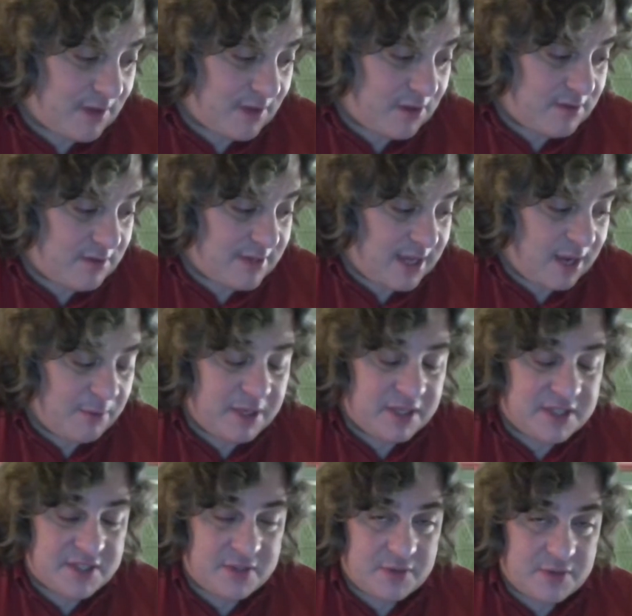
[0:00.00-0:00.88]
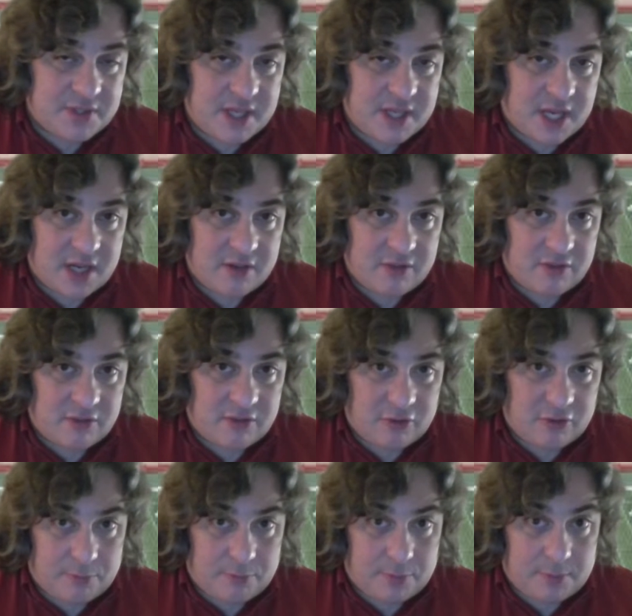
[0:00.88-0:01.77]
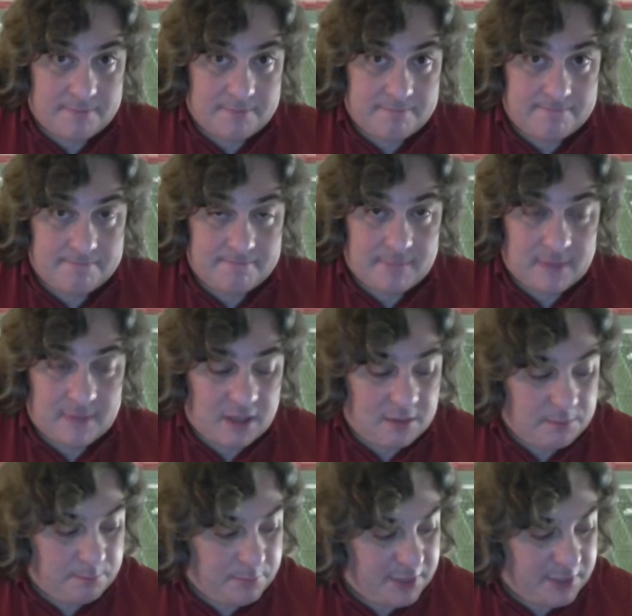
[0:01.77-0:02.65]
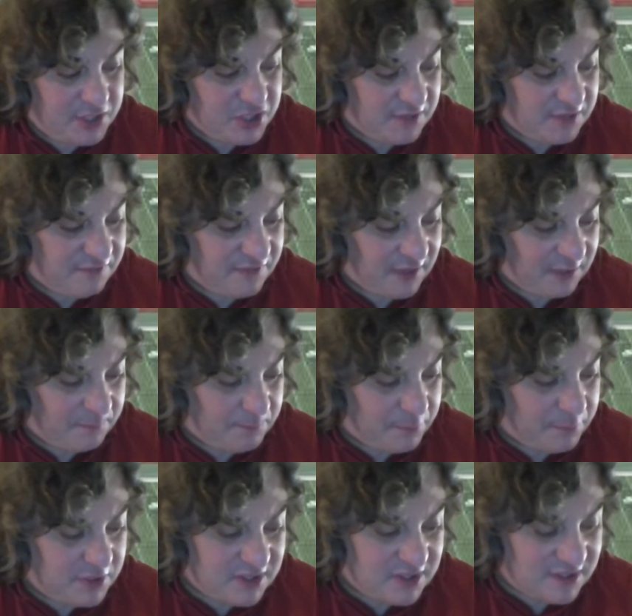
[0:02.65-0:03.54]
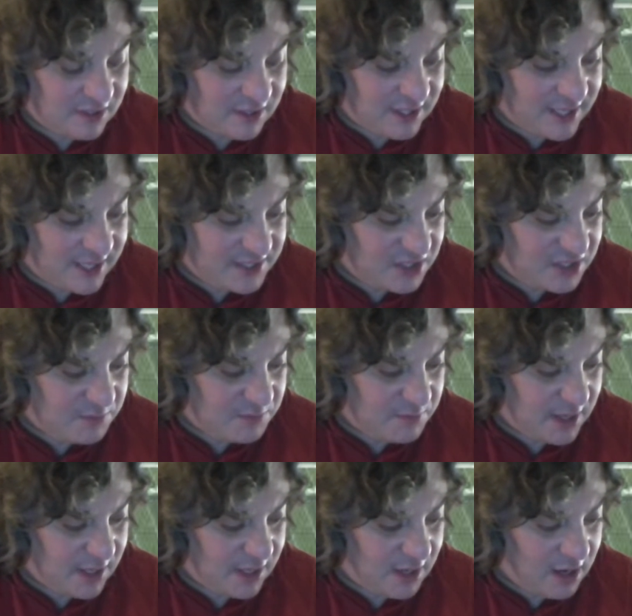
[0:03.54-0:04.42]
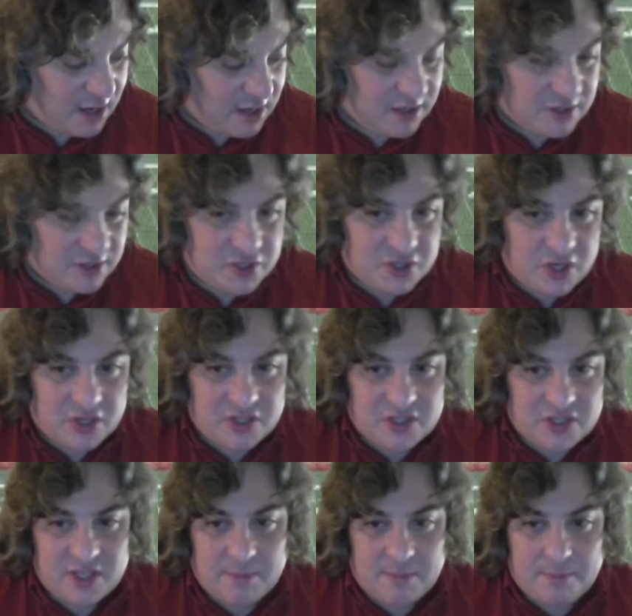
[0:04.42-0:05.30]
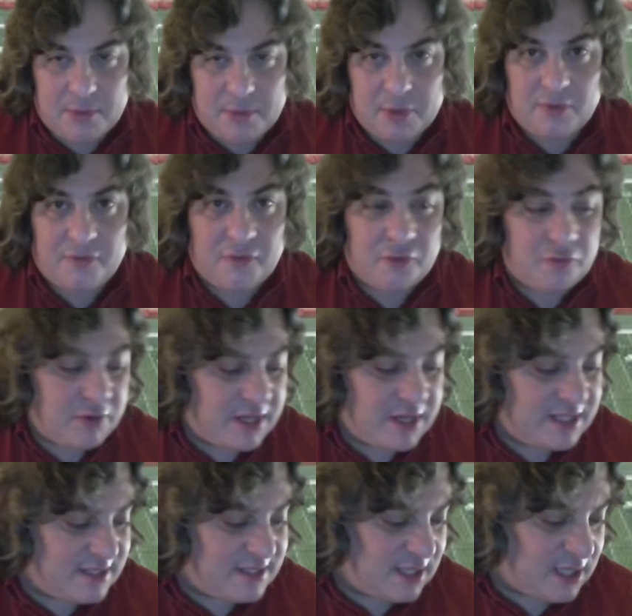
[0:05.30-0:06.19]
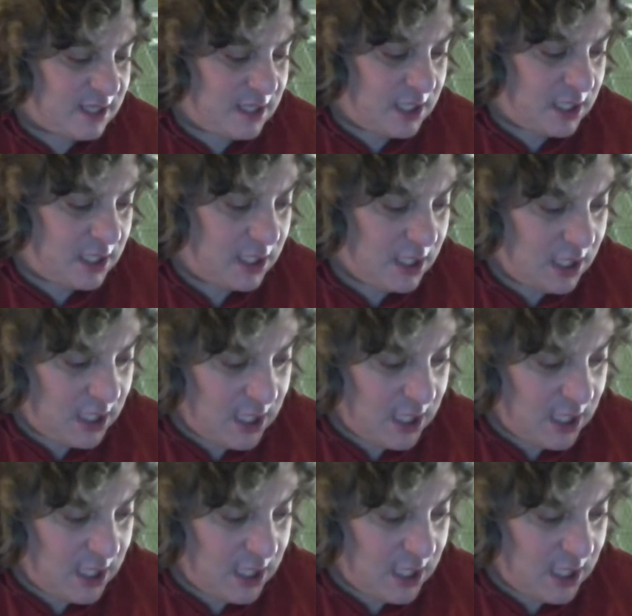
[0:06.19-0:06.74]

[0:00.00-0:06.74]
now Minnesota's got to regroup. PJ Fleck puts the glasses back on, adjusts that beautiful red tie,